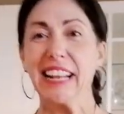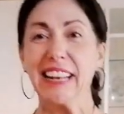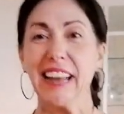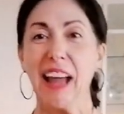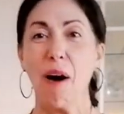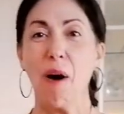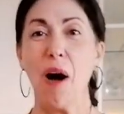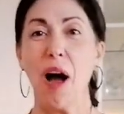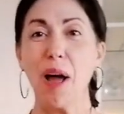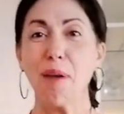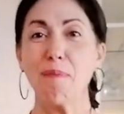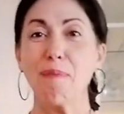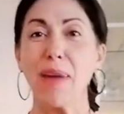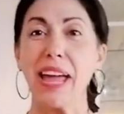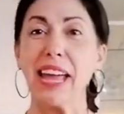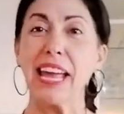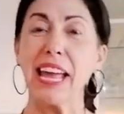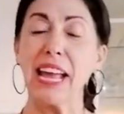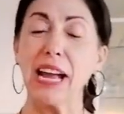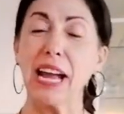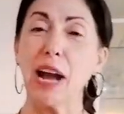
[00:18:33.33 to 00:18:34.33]
Now I'm
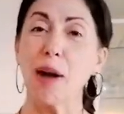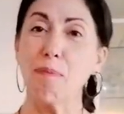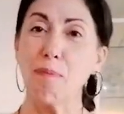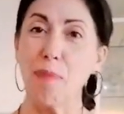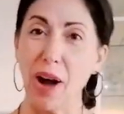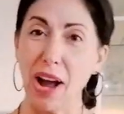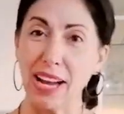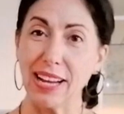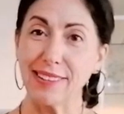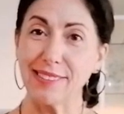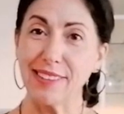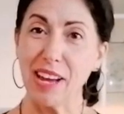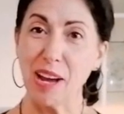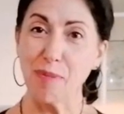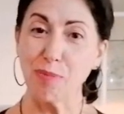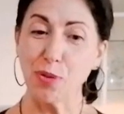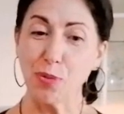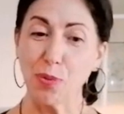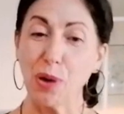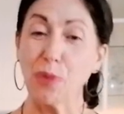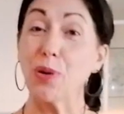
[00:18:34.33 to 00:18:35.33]
making my
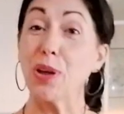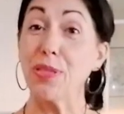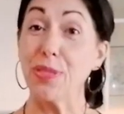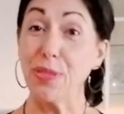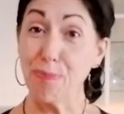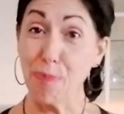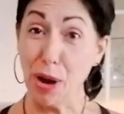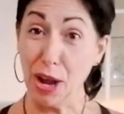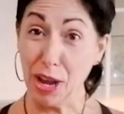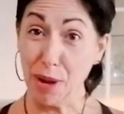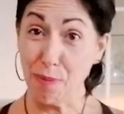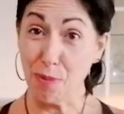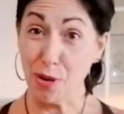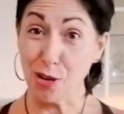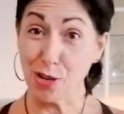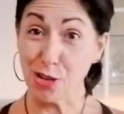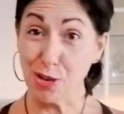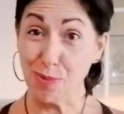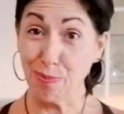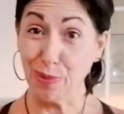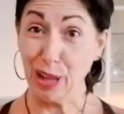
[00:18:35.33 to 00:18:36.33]
attempt with my
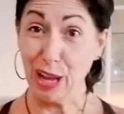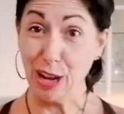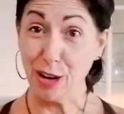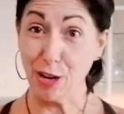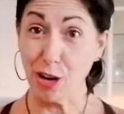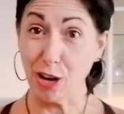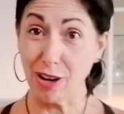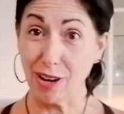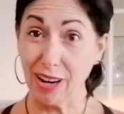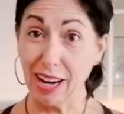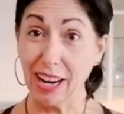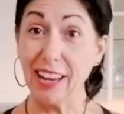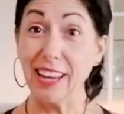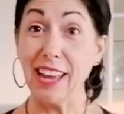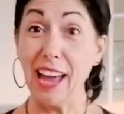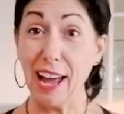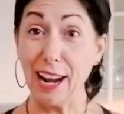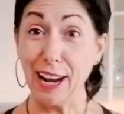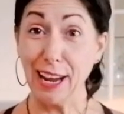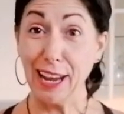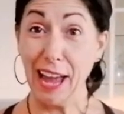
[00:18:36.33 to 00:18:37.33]
immersion blender
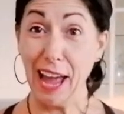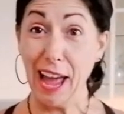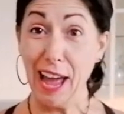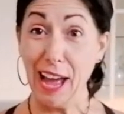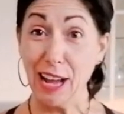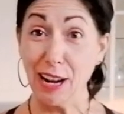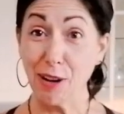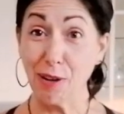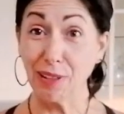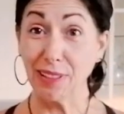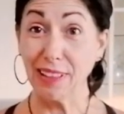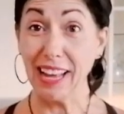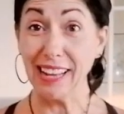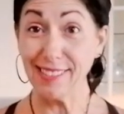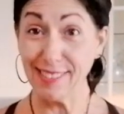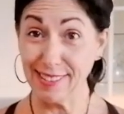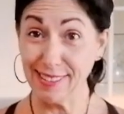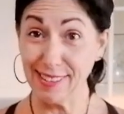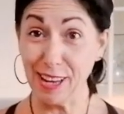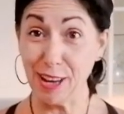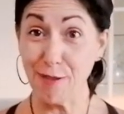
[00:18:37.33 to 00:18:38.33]
yet again.
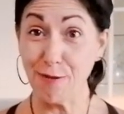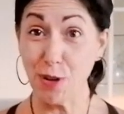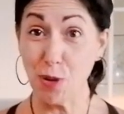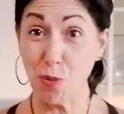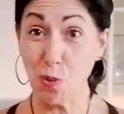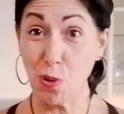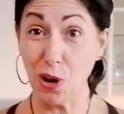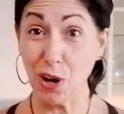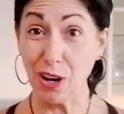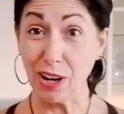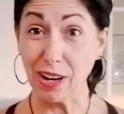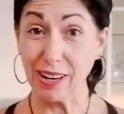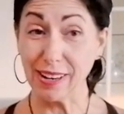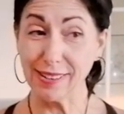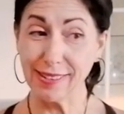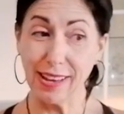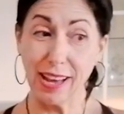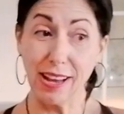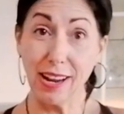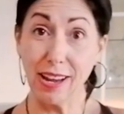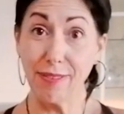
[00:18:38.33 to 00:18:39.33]
Let's see if it
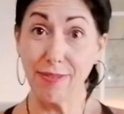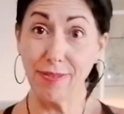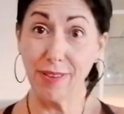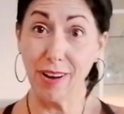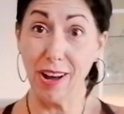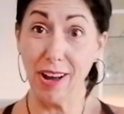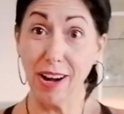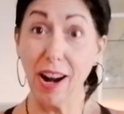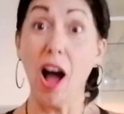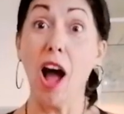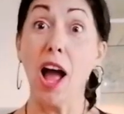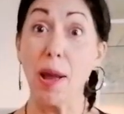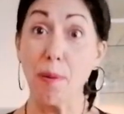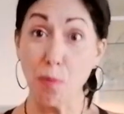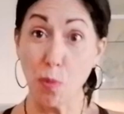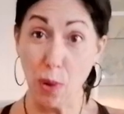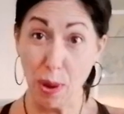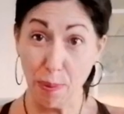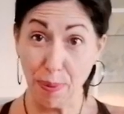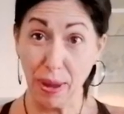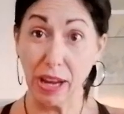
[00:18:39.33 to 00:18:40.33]
works. And if not,
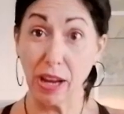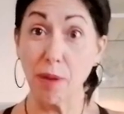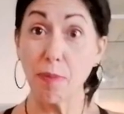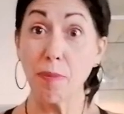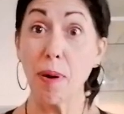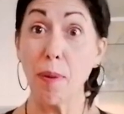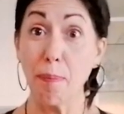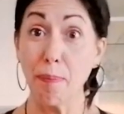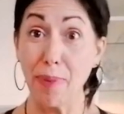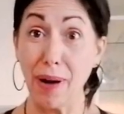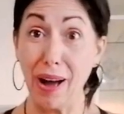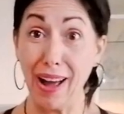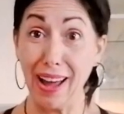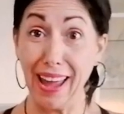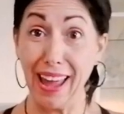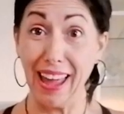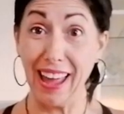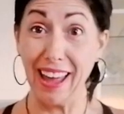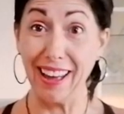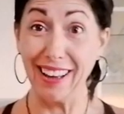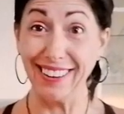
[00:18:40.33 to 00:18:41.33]
I'm whipping them by
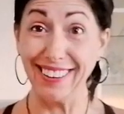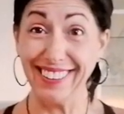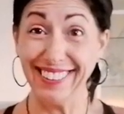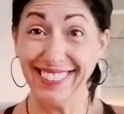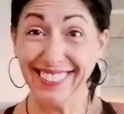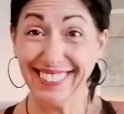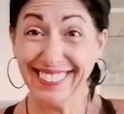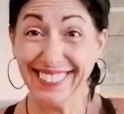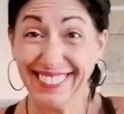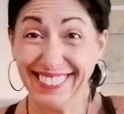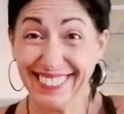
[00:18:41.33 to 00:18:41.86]
hand.